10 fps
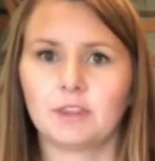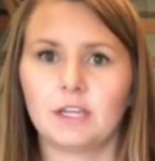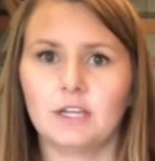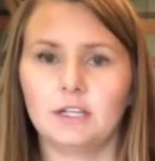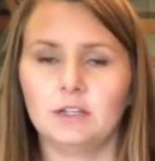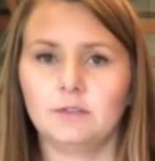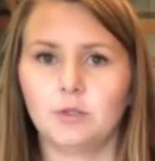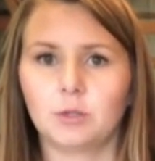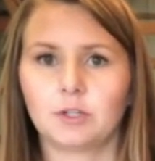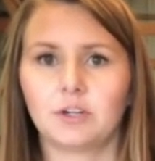that if
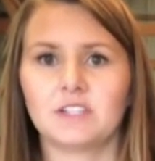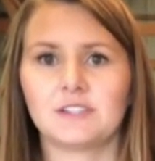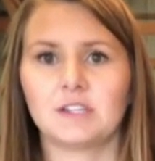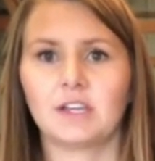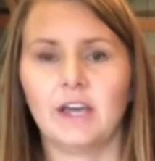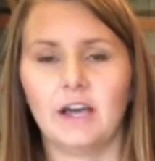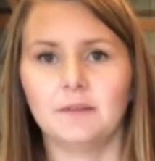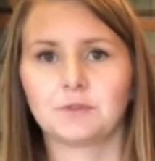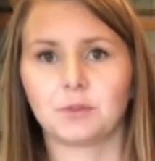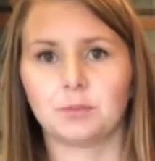you are grazing
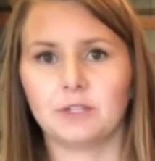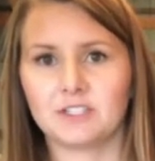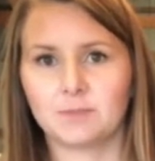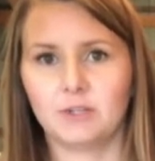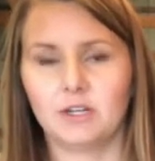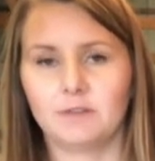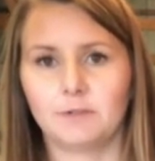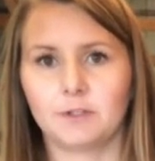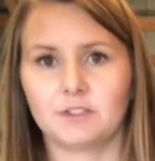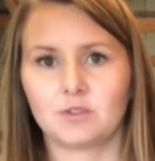calves or placement
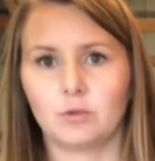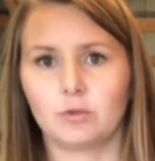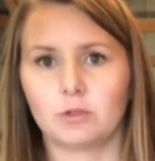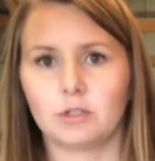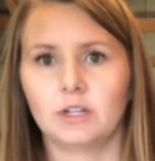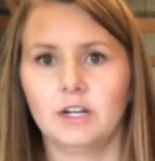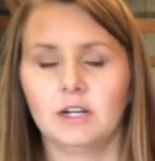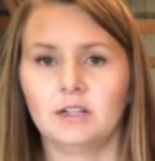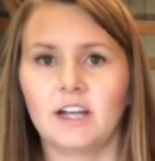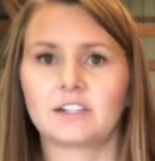heifers or
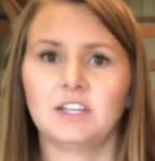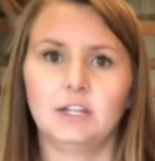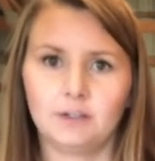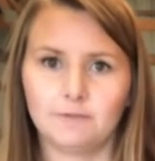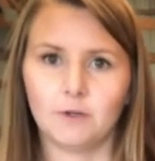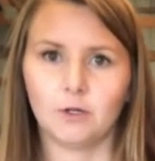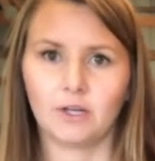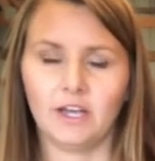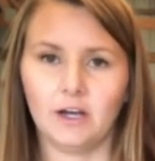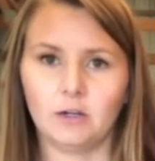lactating fall
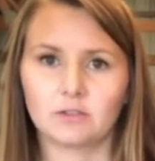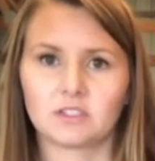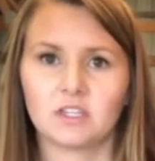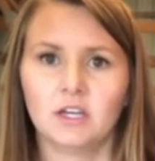cows,